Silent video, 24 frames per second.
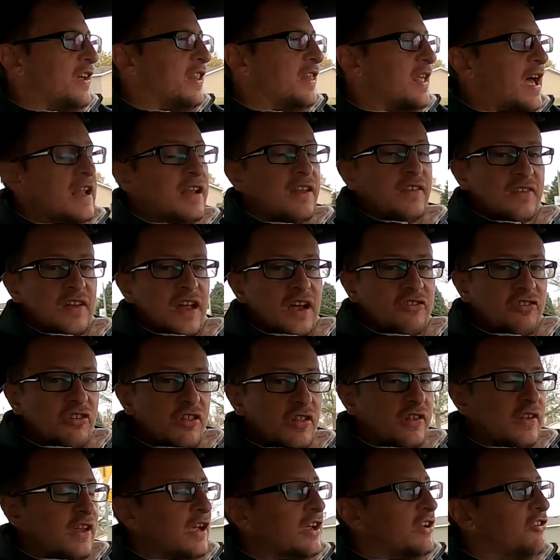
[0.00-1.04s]
and that is
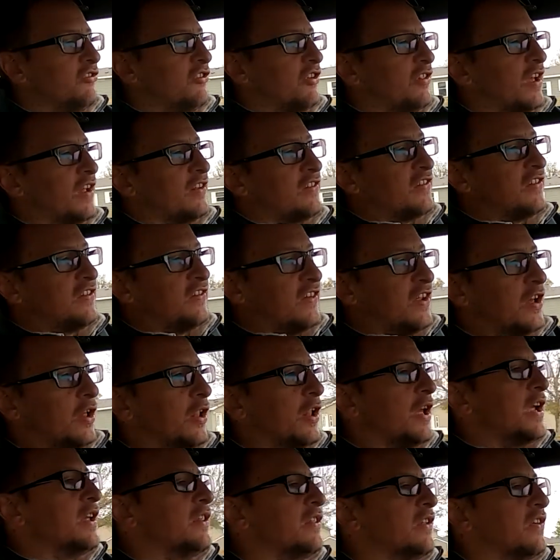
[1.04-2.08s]
actually the engine that's still
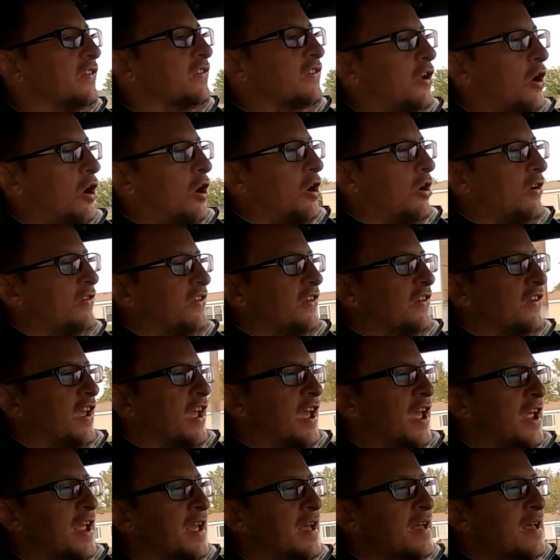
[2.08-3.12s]
in this car
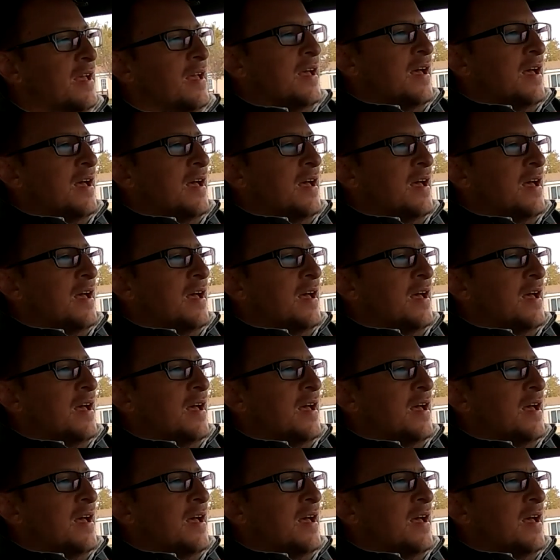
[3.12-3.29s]
today.